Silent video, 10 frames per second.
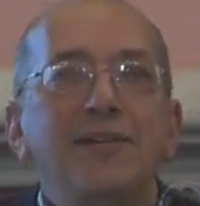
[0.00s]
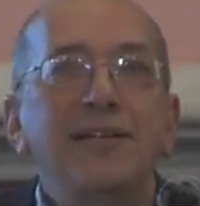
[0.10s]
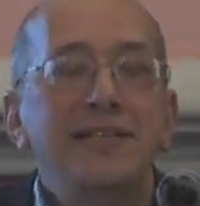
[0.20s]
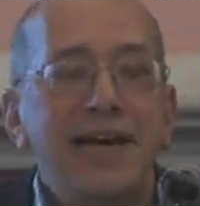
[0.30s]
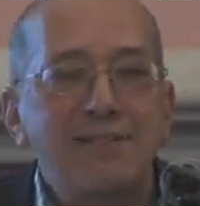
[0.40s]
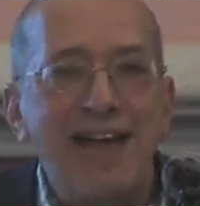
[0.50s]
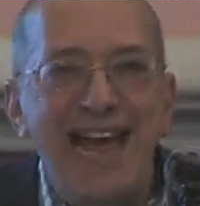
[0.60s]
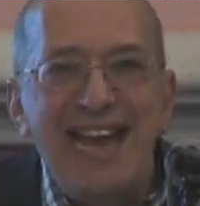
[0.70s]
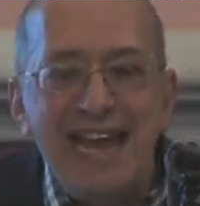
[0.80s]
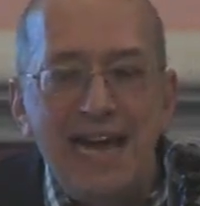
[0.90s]
didn't have
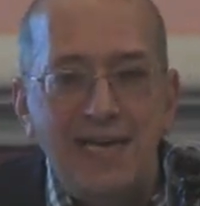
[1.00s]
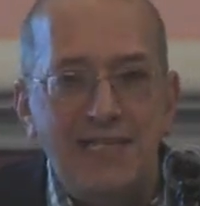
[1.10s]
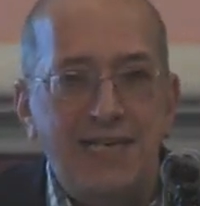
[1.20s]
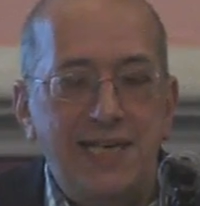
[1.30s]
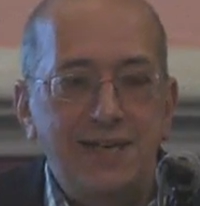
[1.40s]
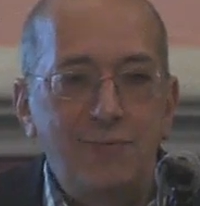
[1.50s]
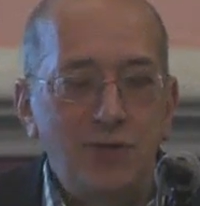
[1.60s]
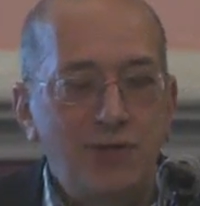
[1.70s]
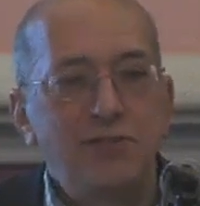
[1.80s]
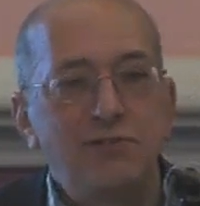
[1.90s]
any idea of
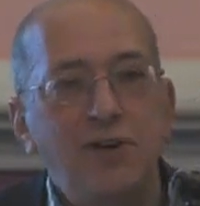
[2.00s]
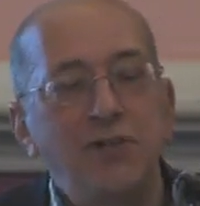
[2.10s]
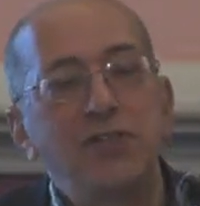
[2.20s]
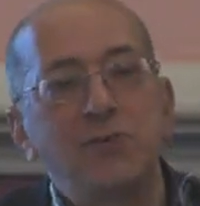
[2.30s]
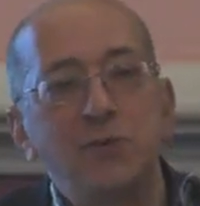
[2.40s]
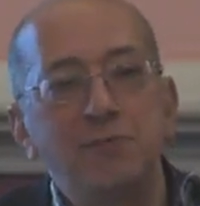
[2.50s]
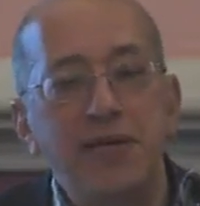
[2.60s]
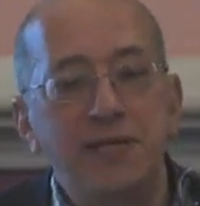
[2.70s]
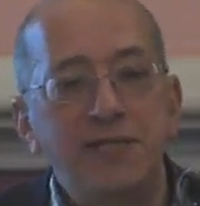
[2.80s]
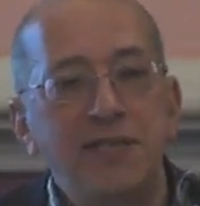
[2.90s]
what a neurologist would
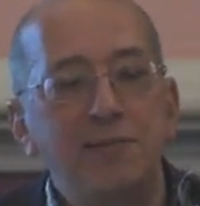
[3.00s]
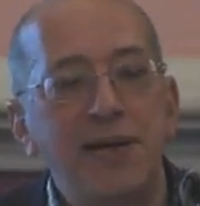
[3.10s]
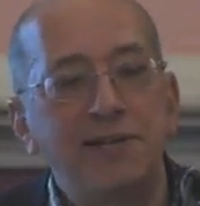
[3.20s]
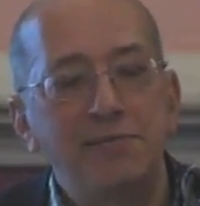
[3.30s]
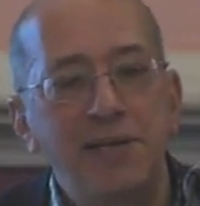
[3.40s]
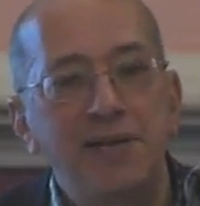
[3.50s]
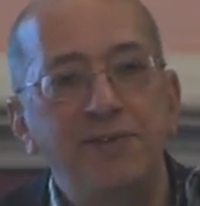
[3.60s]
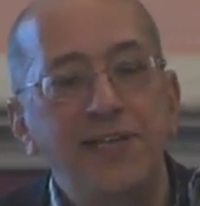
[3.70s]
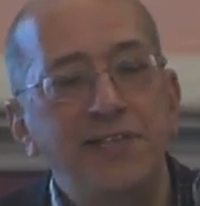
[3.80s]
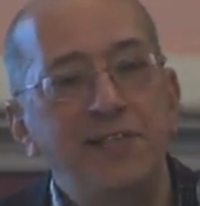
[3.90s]
be. The term hadn't been
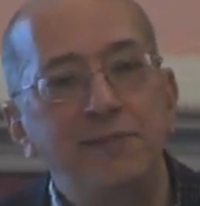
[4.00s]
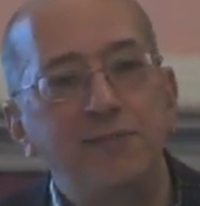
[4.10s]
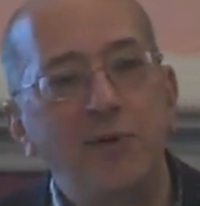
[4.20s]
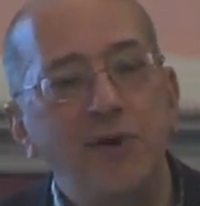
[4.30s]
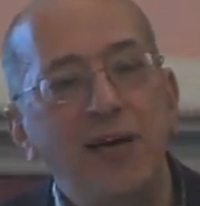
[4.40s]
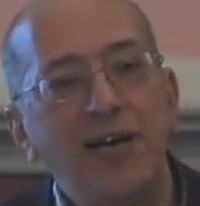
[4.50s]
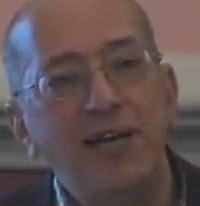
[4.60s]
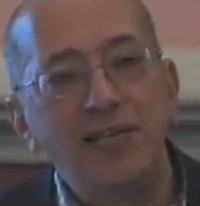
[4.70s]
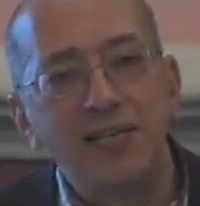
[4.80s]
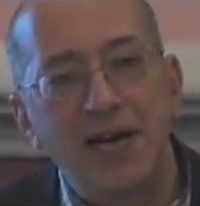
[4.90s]
invented before
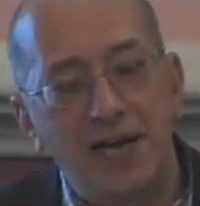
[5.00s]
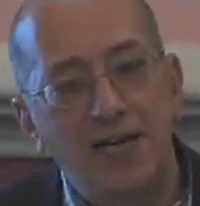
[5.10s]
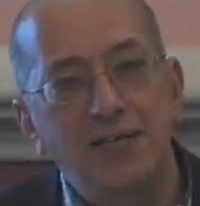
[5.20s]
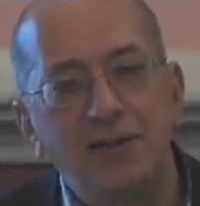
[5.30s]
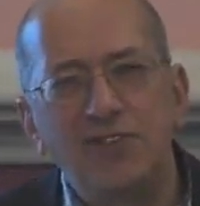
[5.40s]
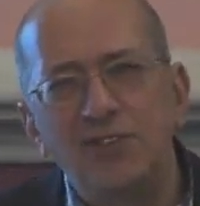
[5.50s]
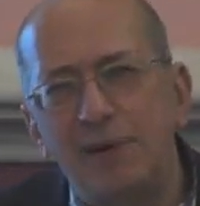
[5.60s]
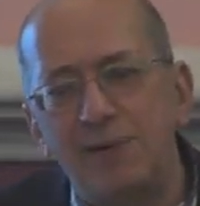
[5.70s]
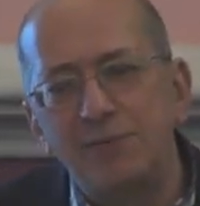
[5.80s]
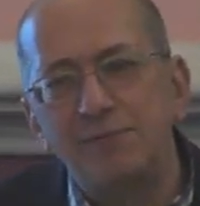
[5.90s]
he died, or
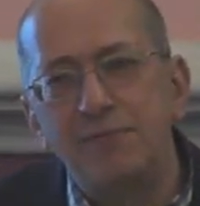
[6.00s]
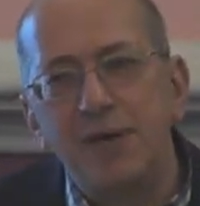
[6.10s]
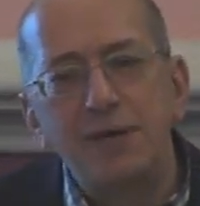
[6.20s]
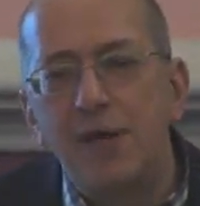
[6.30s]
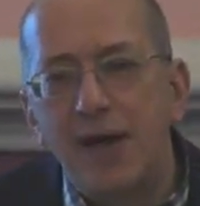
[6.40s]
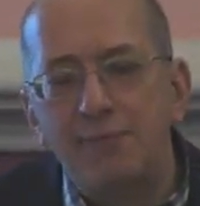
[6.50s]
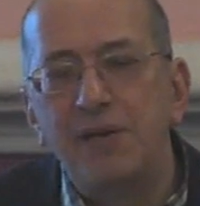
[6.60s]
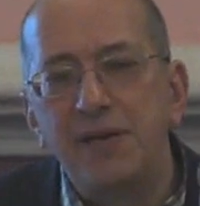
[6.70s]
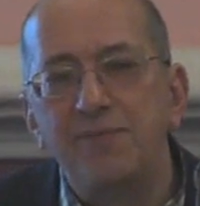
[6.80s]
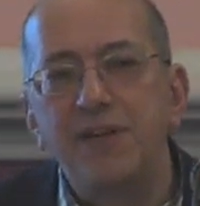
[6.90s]
perhaps, no, hadn't
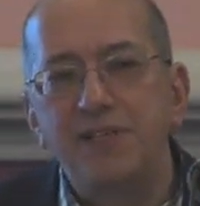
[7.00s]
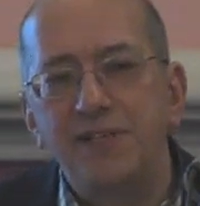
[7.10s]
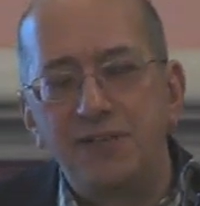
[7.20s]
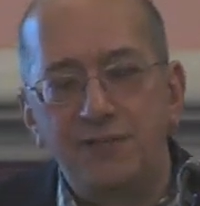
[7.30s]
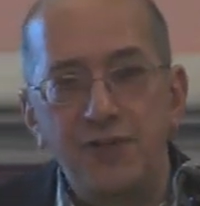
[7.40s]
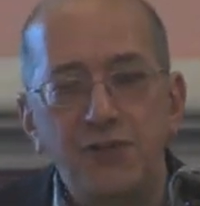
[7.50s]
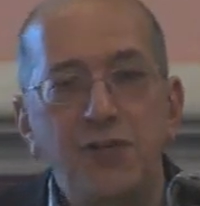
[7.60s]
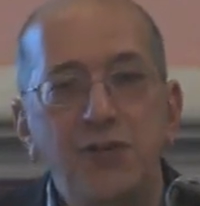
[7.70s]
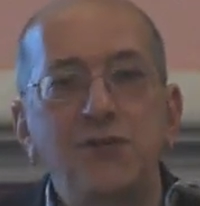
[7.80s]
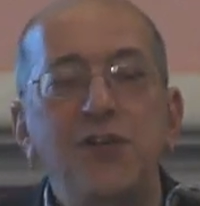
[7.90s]
been invented. I think it was first
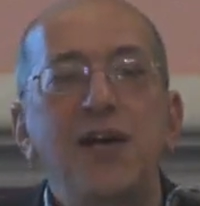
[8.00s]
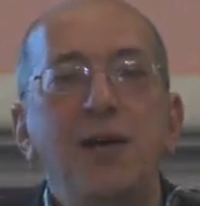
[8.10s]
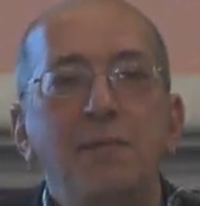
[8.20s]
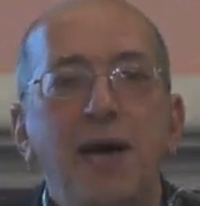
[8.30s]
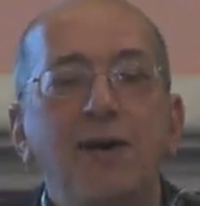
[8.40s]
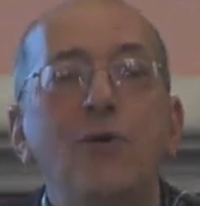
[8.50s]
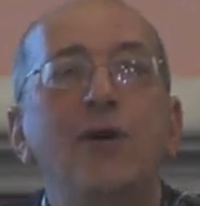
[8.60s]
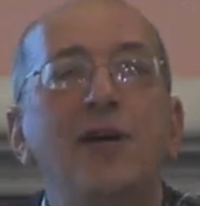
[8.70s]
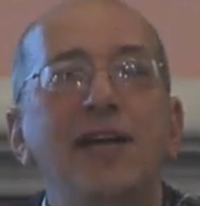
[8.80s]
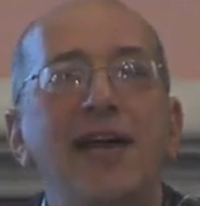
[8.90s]
used by
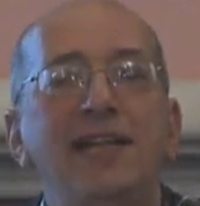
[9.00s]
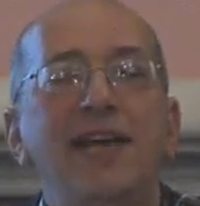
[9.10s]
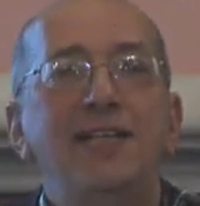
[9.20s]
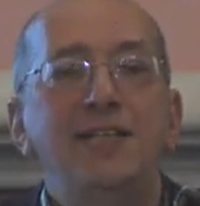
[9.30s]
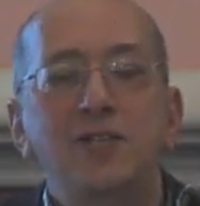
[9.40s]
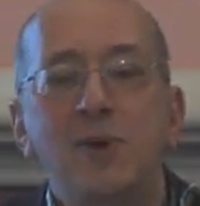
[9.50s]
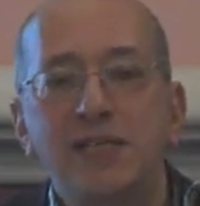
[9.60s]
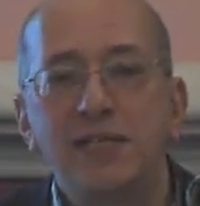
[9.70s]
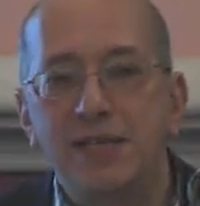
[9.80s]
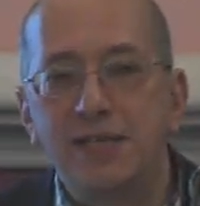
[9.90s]
Cooke in, in the
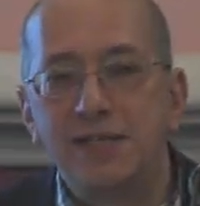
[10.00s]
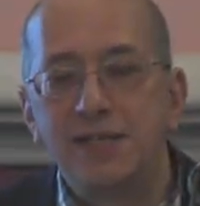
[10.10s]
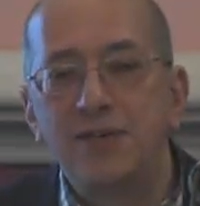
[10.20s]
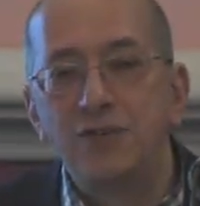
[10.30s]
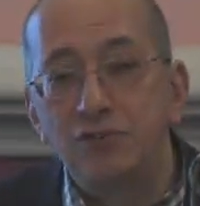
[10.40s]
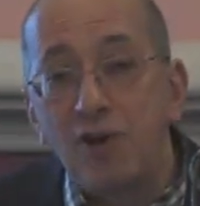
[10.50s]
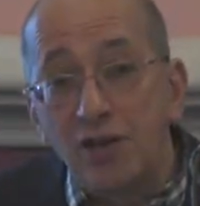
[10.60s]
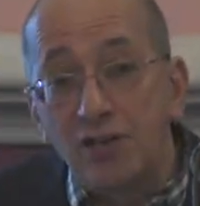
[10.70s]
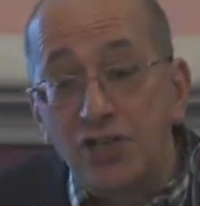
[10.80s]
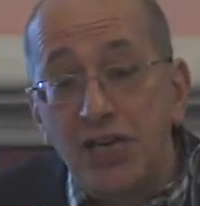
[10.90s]
1820s.
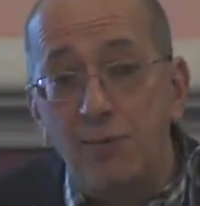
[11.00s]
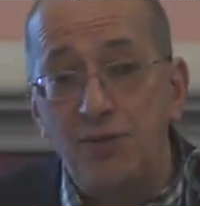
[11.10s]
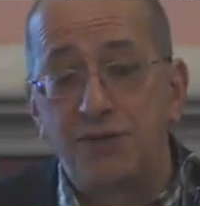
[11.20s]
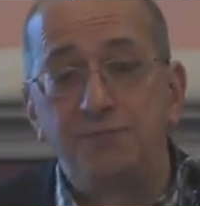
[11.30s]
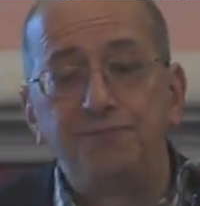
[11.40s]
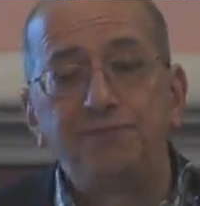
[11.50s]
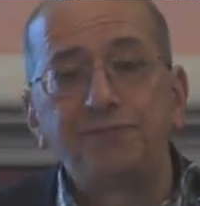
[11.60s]
Neurology was